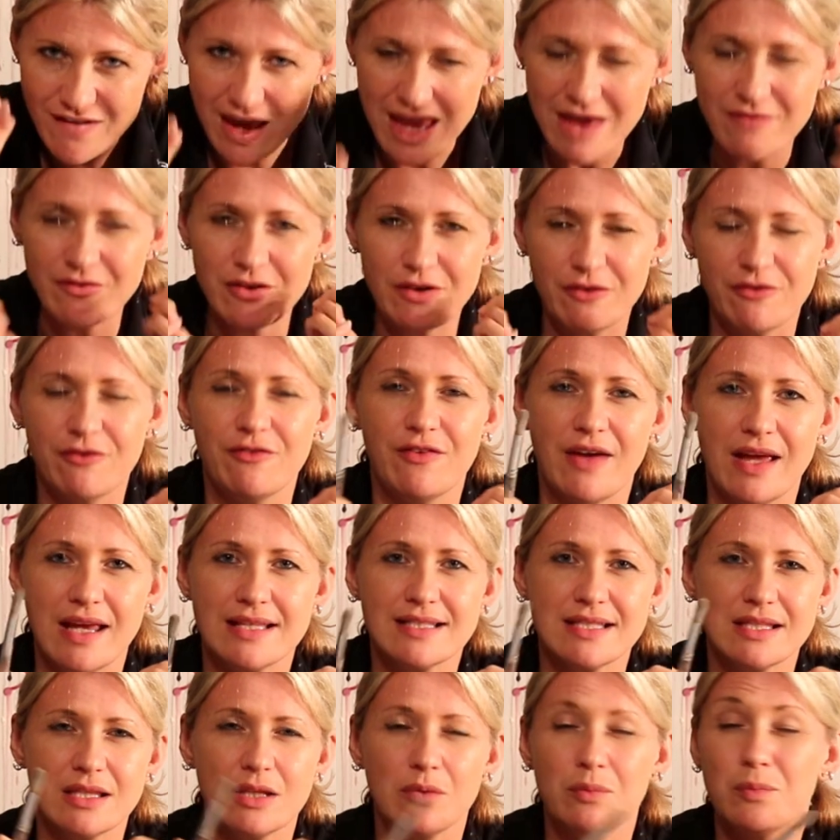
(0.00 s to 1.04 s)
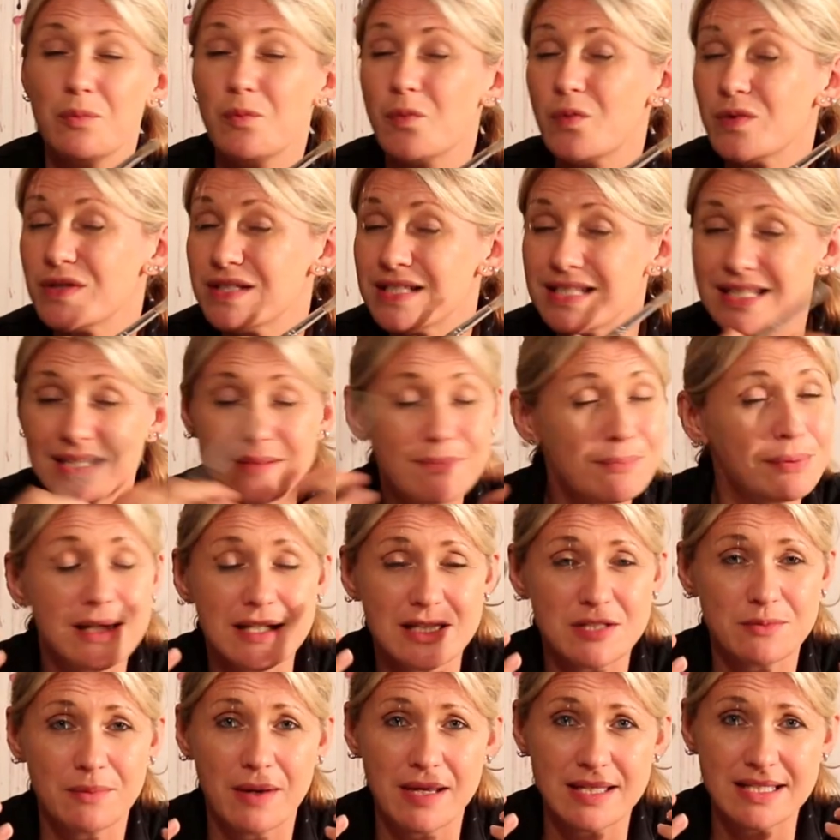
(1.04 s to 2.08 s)
favorite effects and the
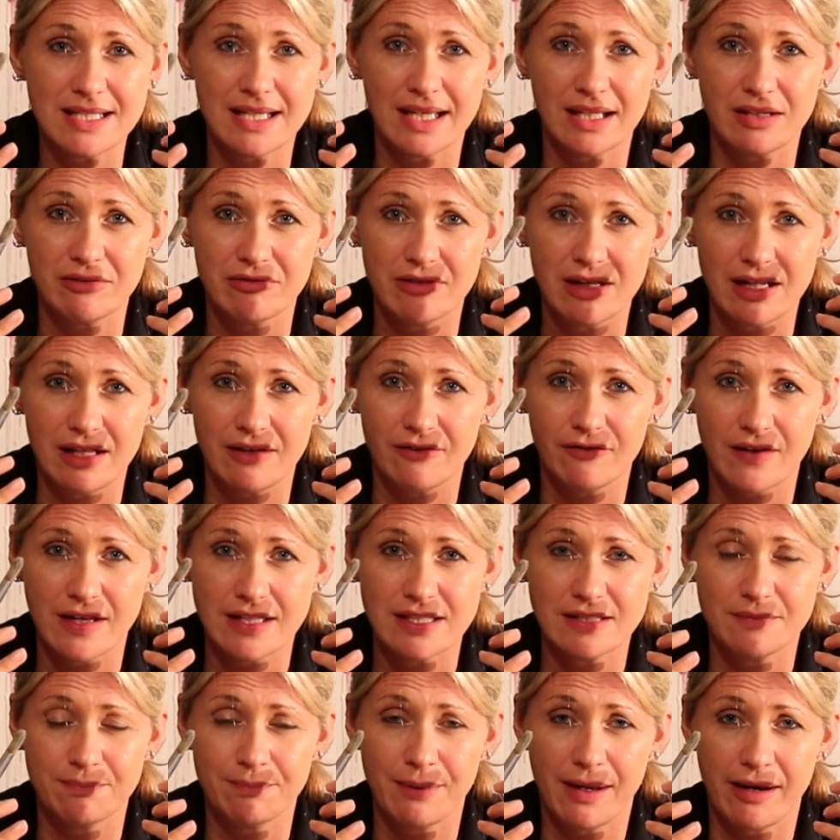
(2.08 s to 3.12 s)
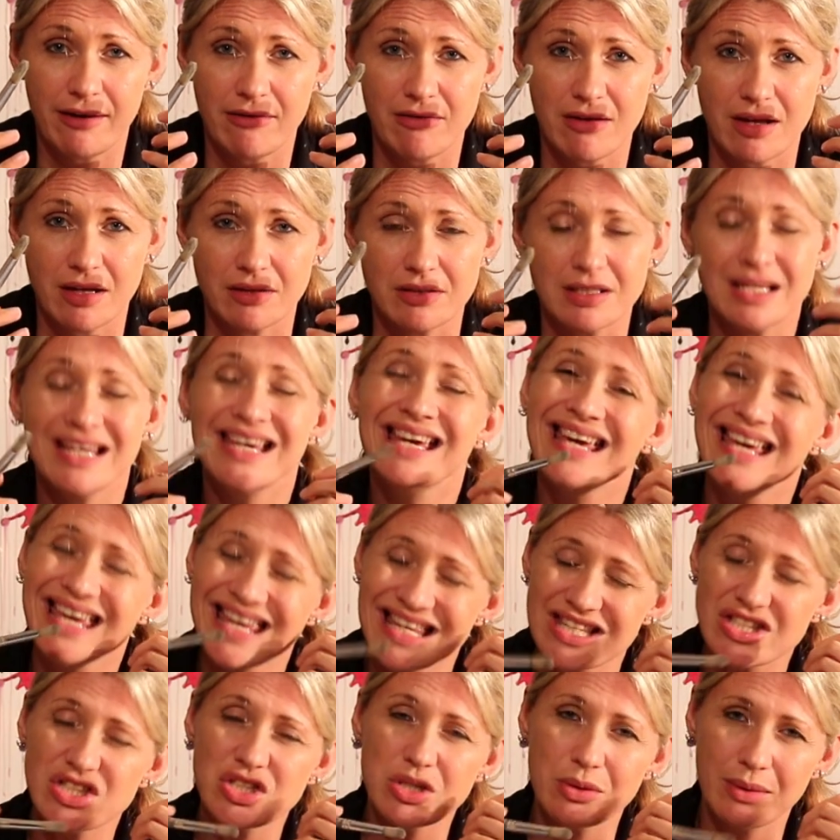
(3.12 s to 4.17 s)
simplest way to get a really effective background
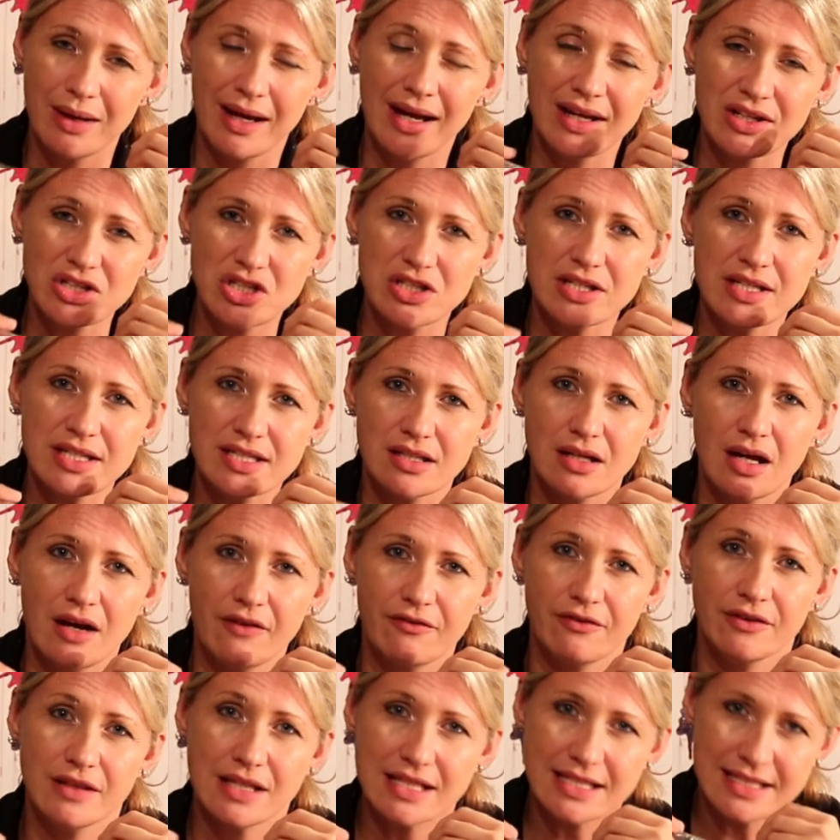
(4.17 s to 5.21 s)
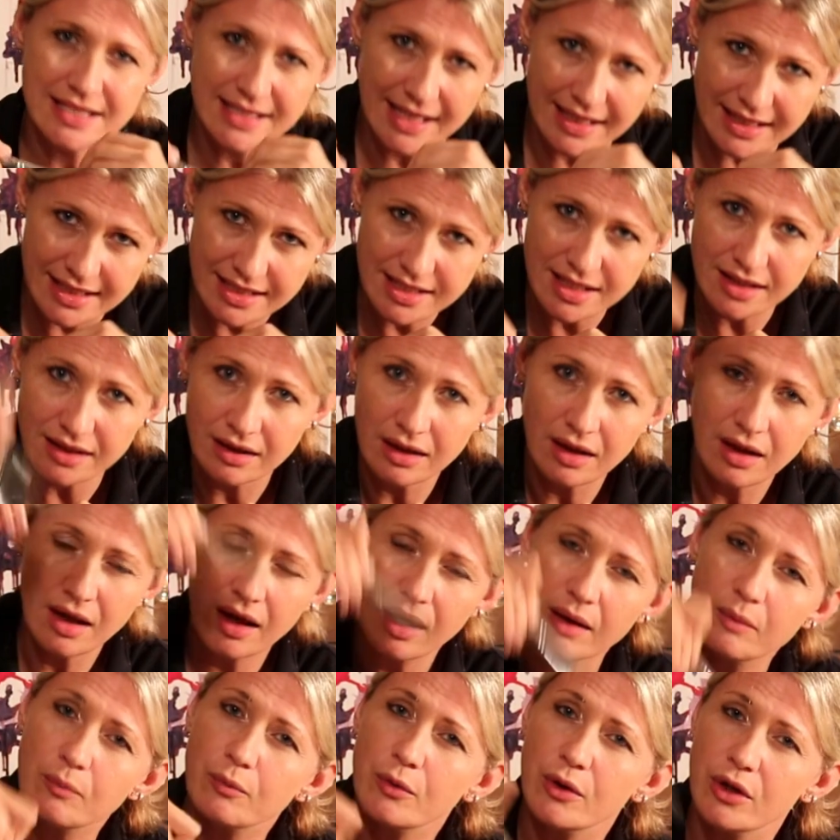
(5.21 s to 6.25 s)
is to actually start from the center
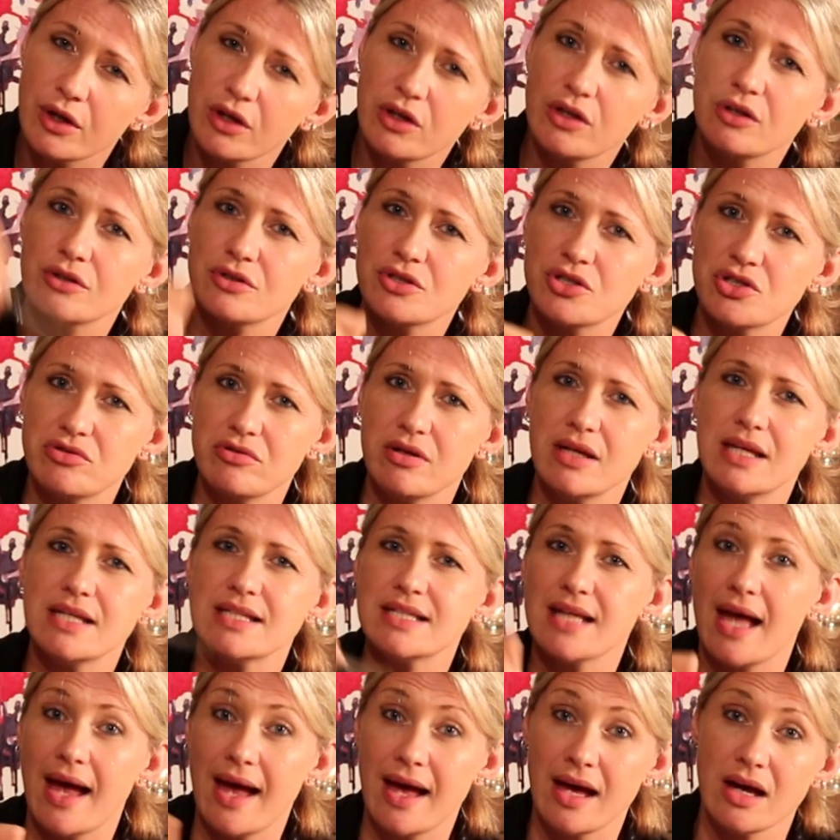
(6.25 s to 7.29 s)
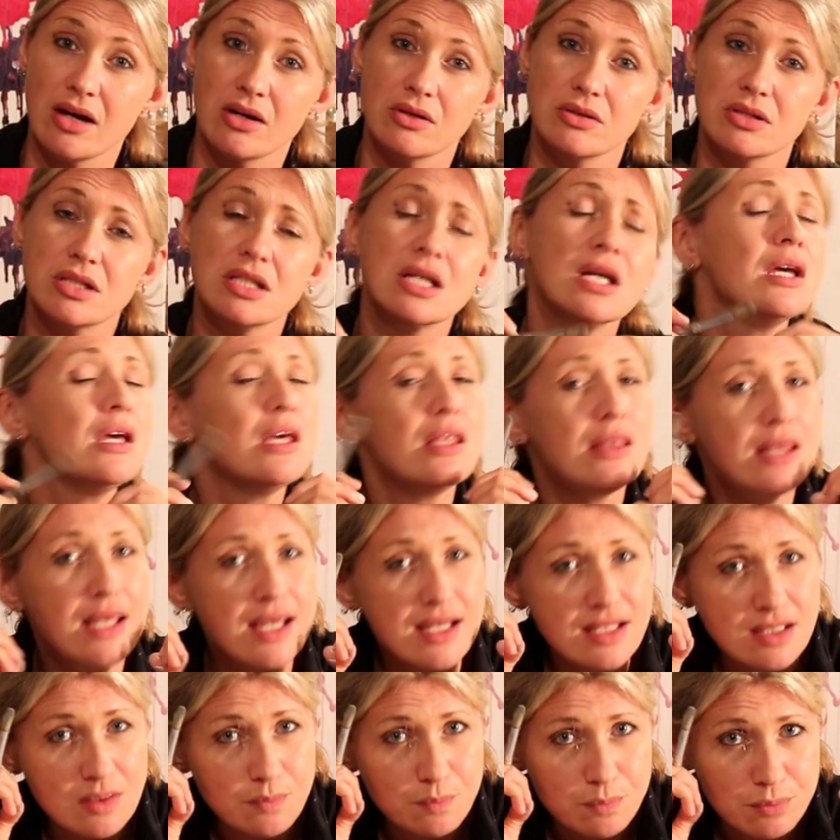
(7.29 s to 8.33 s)
and work your streaks out.
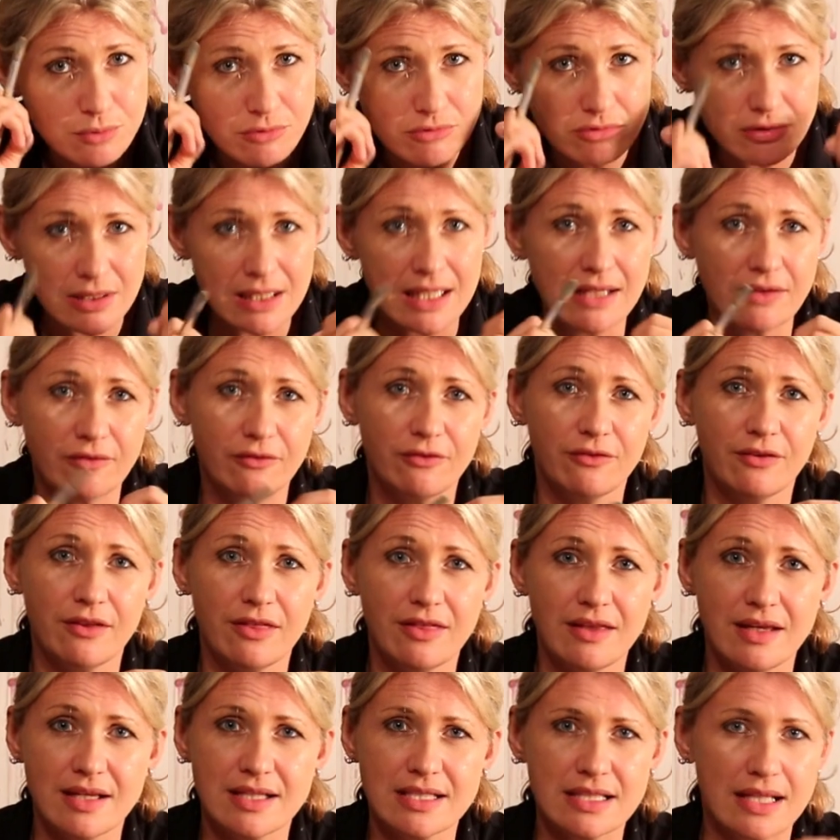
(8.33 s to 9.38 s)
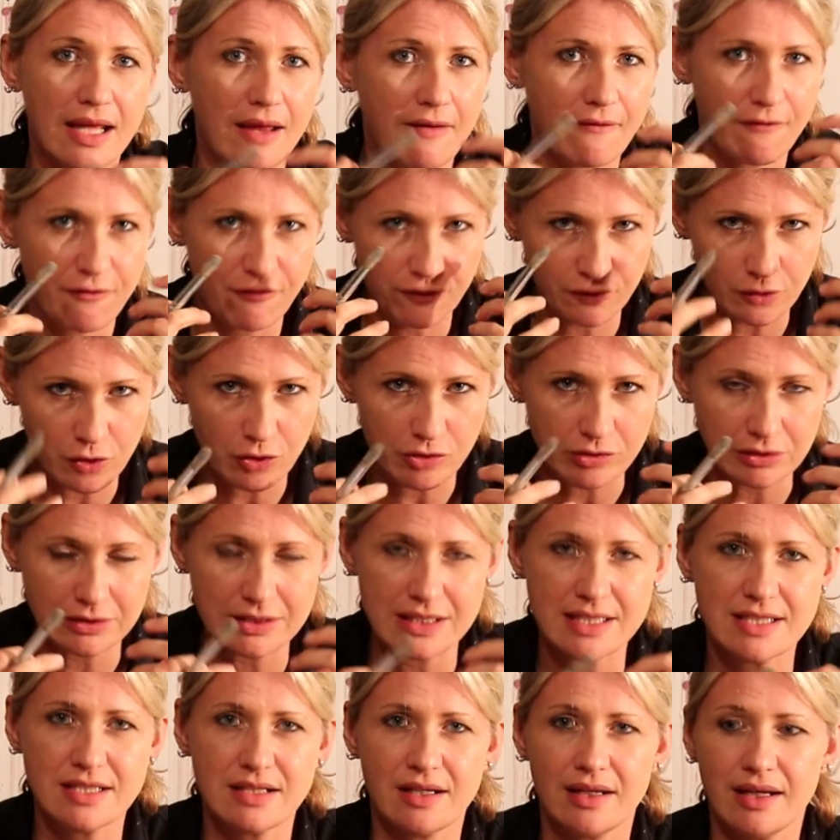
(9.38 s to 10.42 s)
These are brilliant for things like floral
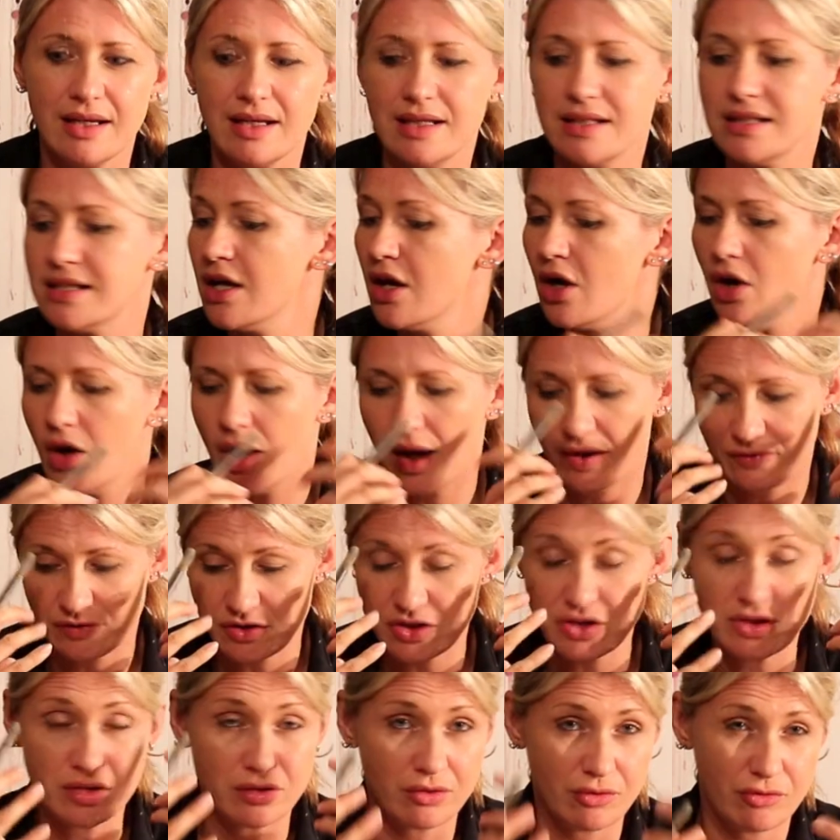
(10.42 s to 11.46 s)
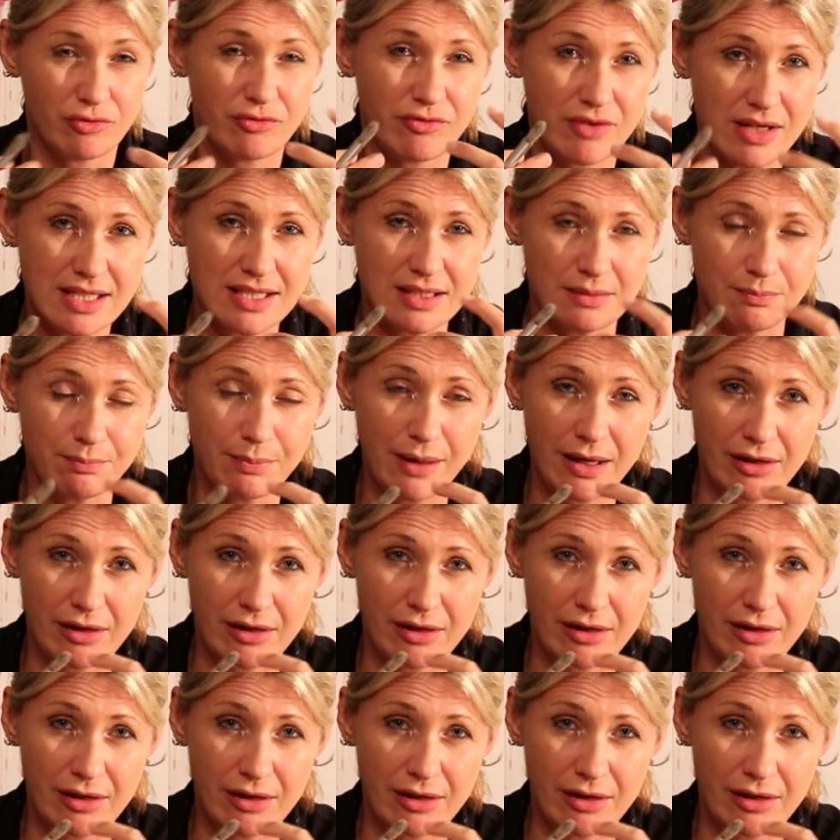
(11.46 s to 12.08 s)
designs. I've just done a recent